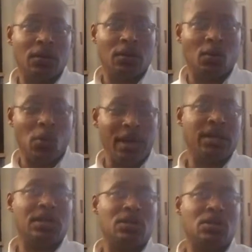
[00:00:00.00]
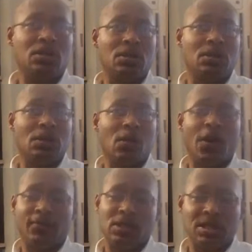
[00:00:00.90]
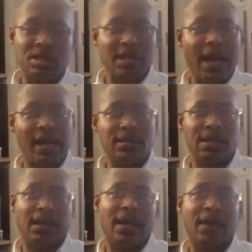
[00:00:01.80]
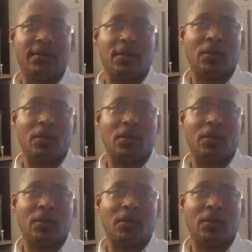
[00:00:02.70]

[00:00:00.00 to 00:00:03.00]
witness off to the side together.